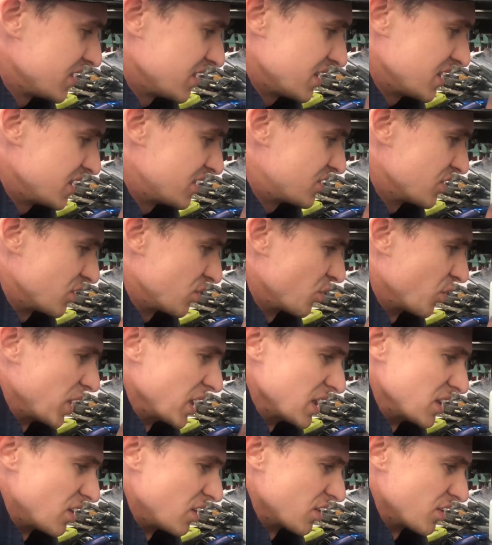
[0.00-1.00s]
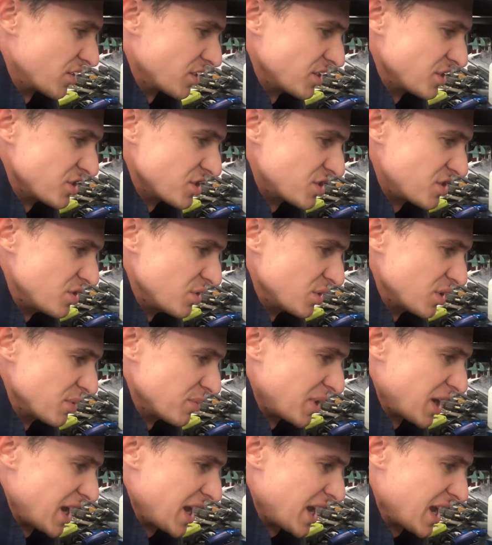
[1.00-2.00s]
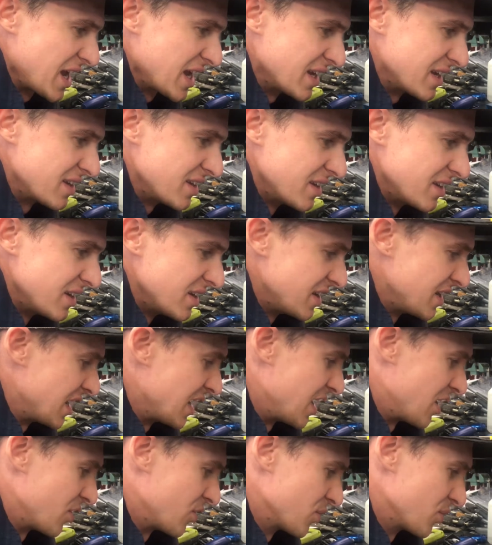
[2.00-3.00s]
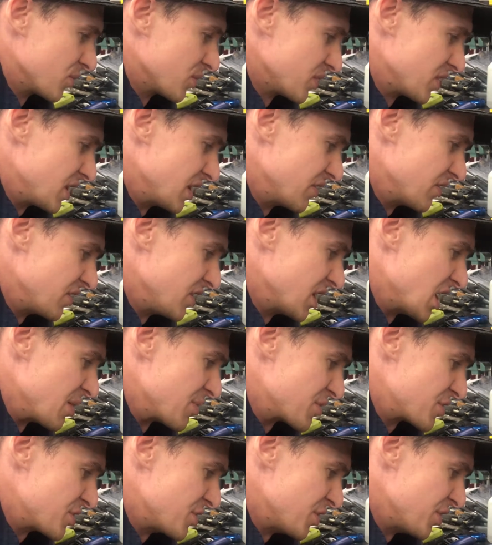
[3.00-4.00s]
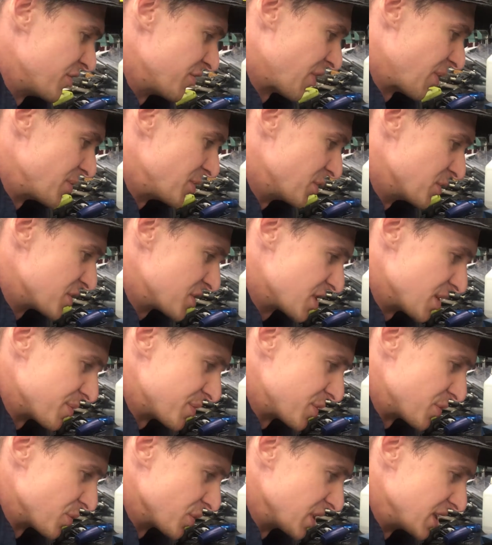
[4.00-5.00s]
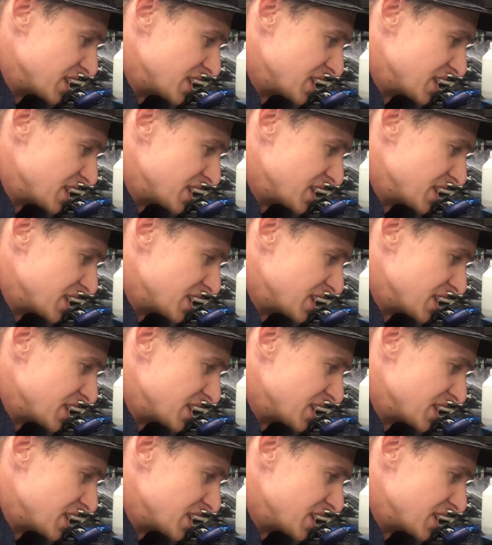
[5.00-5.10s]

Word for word: it took way longer than just doing it by hand. Now, given the opportunity, if I'm doing something really